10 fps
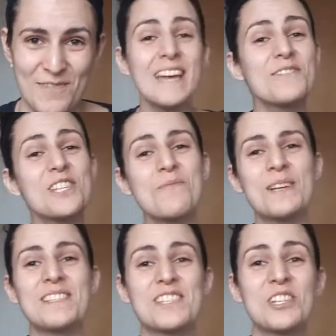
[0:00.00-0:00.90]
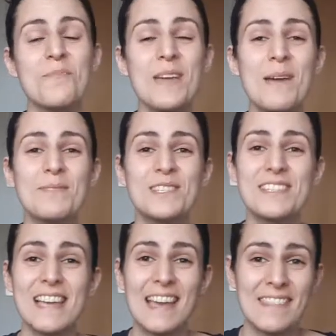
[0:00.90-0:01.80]
If she wins, she'll be able
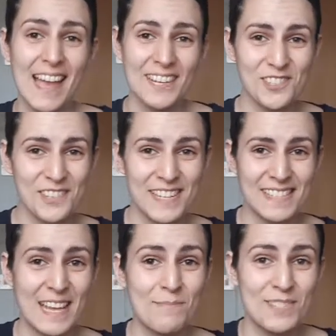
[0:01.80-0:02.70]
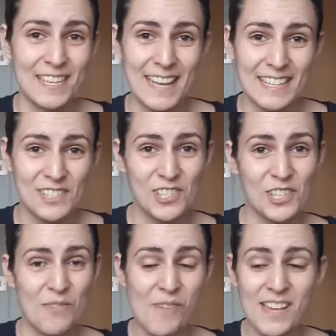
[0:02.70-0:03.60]
to take the entry exams to get into
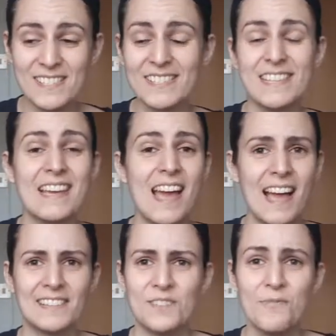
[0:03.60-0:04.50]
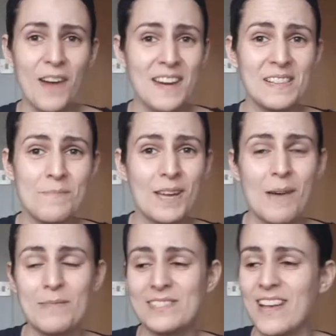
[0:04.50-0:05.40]
university and to finally
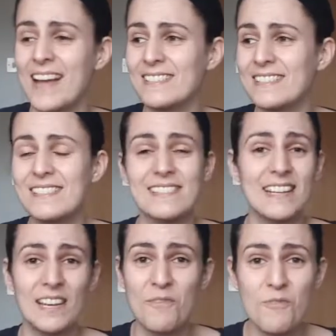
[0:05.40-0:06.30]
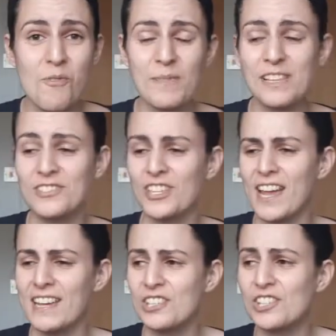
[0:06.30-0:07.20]
become a scientist and get a formal
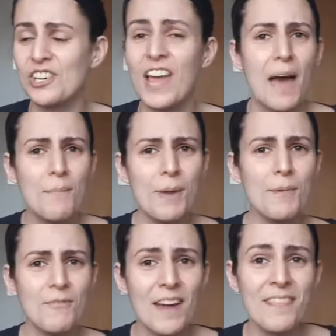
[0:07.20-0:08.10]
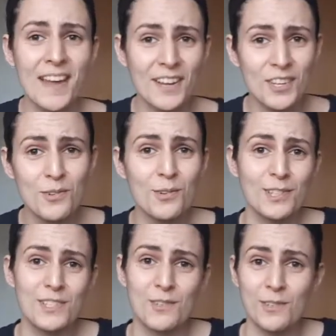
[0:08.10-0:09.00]
education and maybe find that
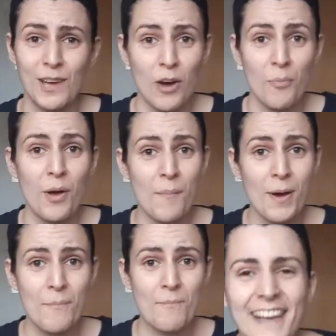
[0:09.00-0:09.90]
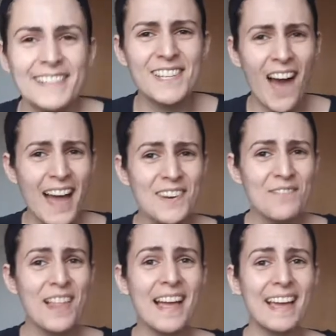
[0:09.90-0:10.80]
cure to help her mum. It's kind
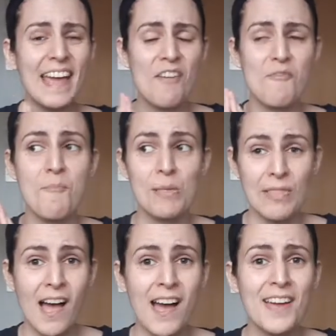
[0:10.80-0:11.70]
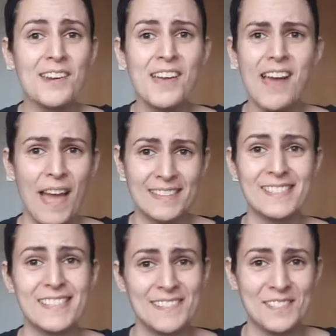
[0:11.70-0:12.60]
of like if Milan
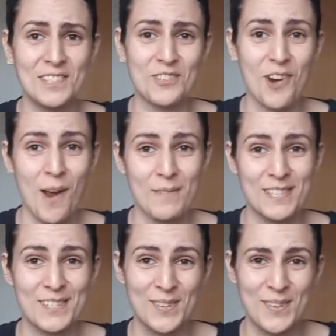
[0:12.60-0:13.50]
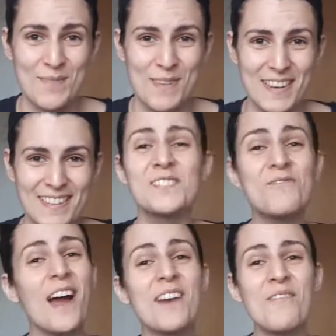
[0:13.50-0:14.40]
entered into the Triwizard tournament. So
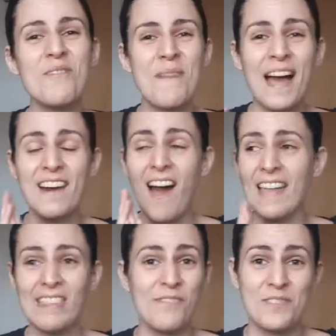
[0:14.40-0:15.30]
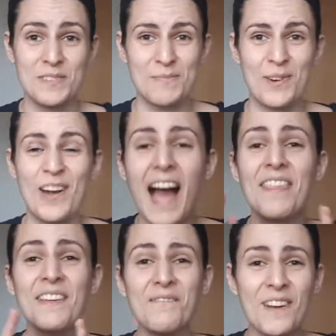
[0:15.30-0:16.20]
right off the bat, I love this book. I
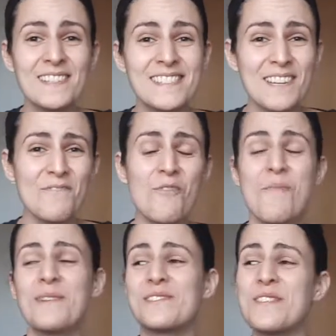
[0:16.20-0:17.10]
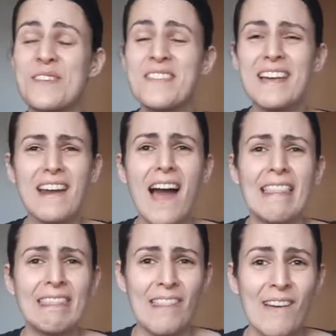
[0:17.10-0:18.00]
think firstly and foremost, the thing that I
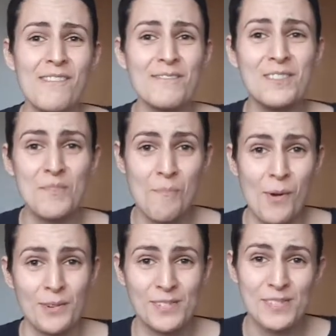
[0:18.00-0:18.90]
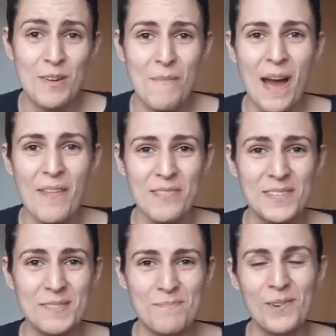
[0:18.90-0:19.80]
loved the most about
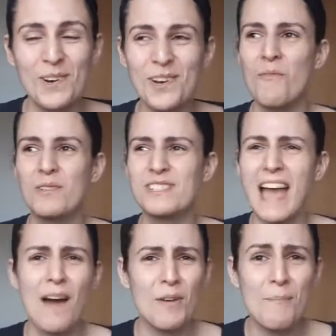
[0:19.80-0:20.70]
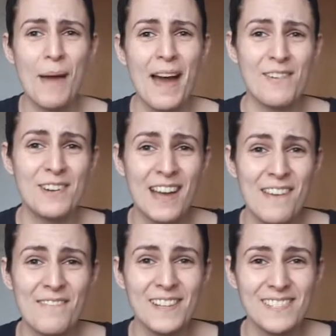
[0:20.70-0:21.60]
this book was how empowered
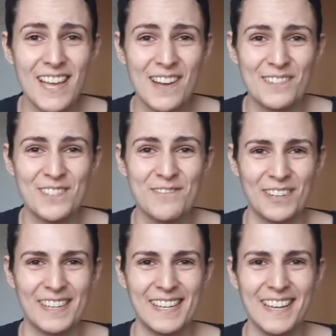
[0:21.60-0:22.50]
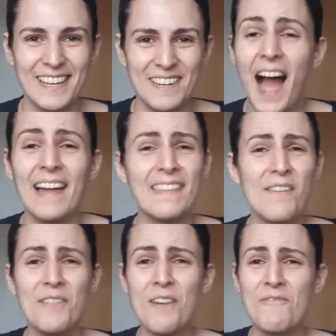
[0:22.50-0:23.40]
I felt after reading it. I
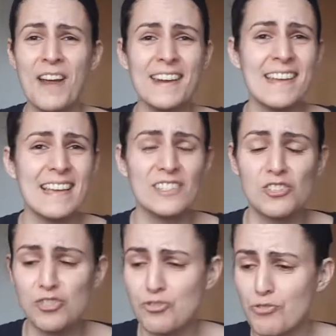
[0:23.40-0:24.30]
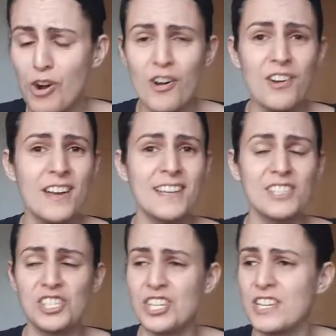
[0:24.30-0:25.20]
love that Ren is strong,
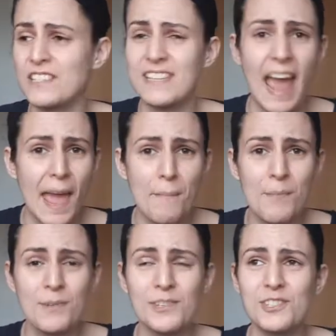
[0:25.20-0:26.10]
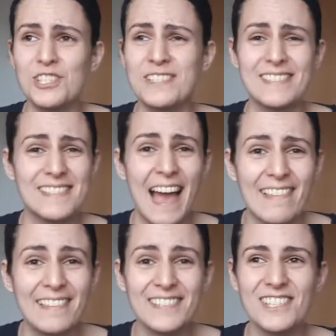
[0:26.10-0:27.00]
she's capable, she's
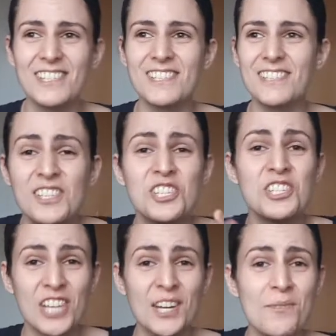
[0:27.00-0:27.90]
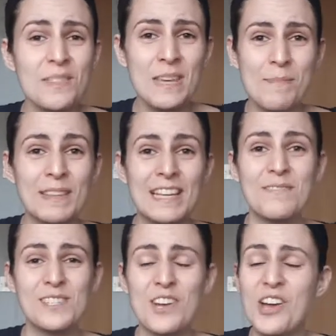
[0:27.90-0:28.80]
intelligent, she genuinely
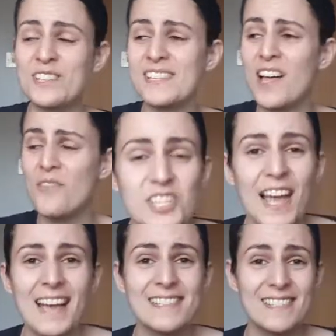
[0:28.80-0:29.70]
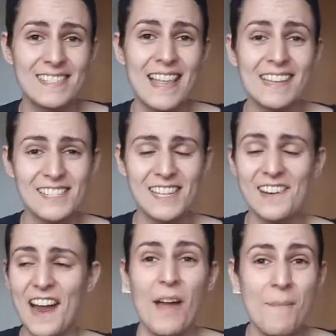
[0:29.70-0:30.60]
believes in herself, she has
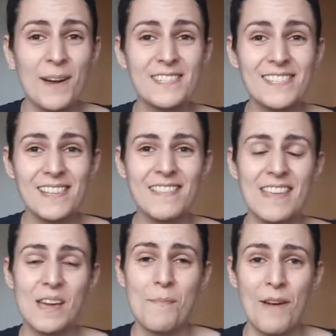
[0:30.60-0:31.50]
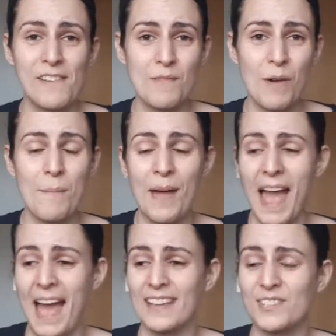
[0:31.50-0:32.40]
dyslexia. I personally think Merriweather
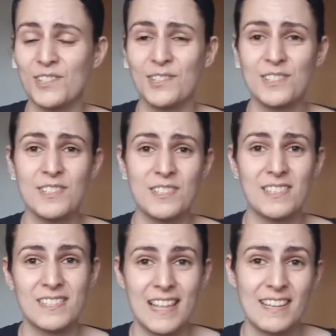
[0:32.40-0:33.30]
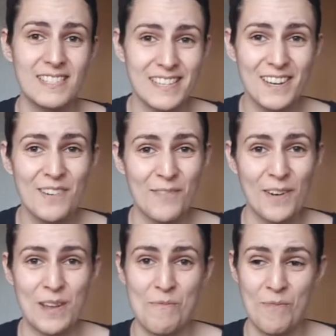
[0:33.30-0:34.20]
handled the dyslexia
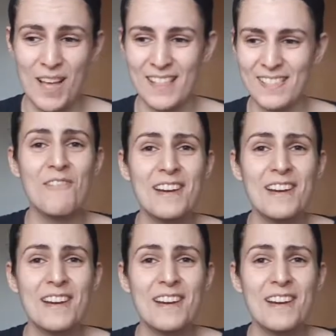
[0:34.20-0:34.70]
very well.